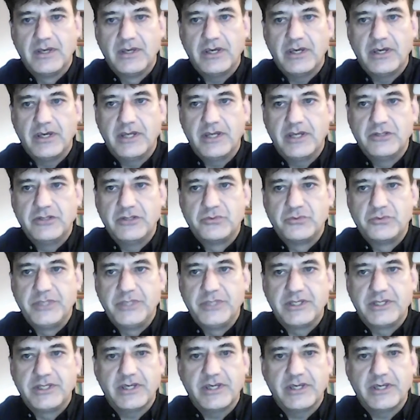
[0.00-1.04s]
and we
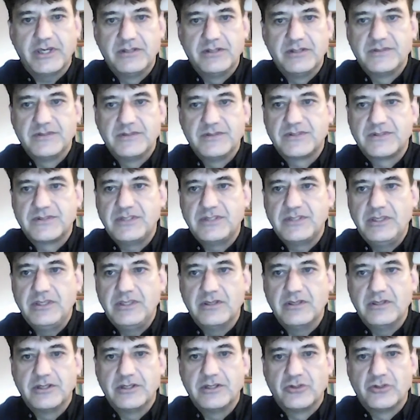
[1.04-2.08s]
can see
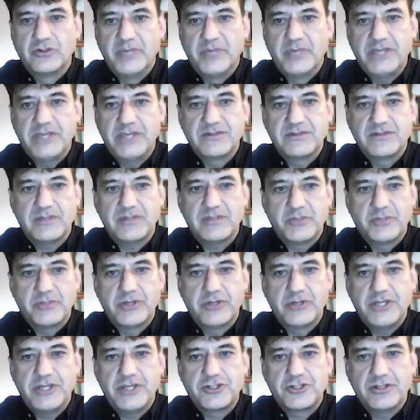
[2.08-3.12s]
a domain
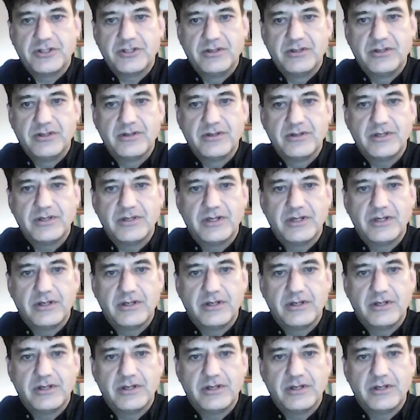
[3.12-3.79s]
separation